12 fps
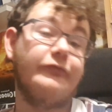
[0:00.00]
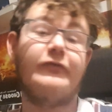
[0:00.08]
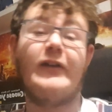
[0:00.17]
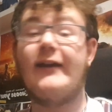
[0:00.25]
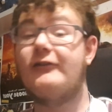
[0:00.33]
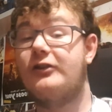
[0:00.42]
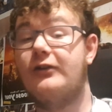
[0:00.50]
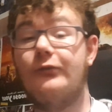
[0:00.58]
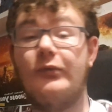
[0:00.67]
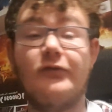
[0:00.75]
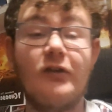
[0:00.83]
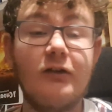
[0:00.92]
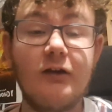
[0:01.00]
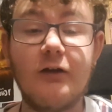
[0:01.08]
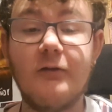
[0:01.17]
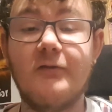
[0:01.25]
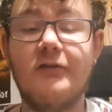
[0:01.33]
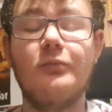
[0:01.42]
fair enough, we've done
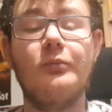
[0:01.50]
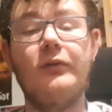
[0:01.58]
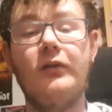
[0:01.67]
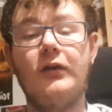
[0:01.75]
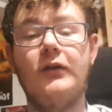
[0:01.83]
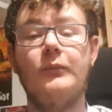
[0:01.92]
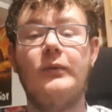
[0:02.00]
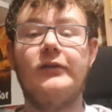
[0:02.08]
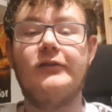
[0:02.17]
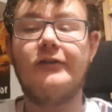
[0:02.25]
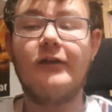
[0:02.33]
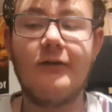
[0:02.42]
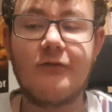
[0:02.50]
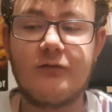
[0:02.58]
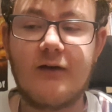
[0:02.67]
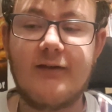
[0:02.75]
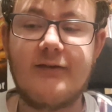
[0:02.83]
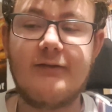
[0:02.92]
loads, we deserve a
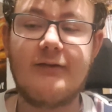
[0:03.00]
rest.